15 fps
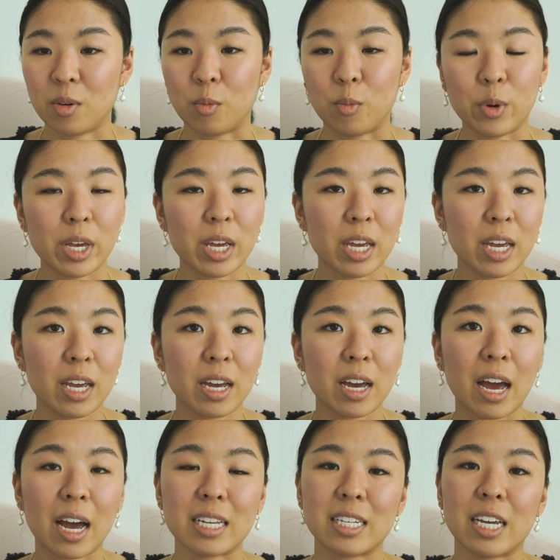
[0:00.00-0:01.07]
We,
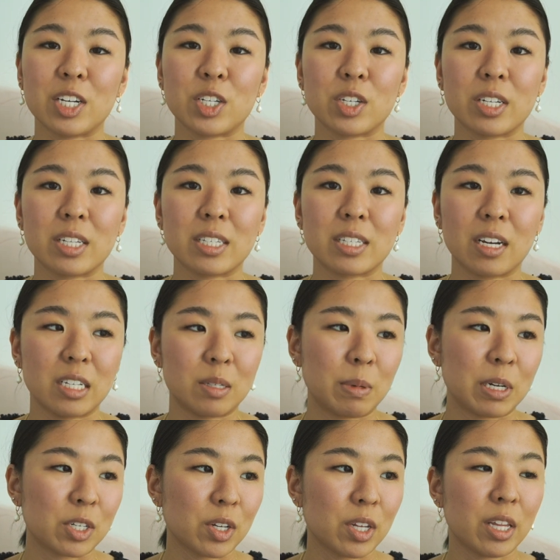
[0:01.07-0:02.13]
as Asians,
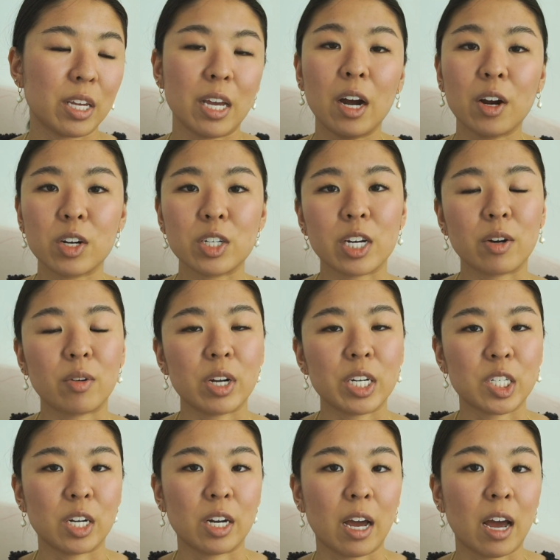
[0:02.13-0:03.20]
especially the younger generation,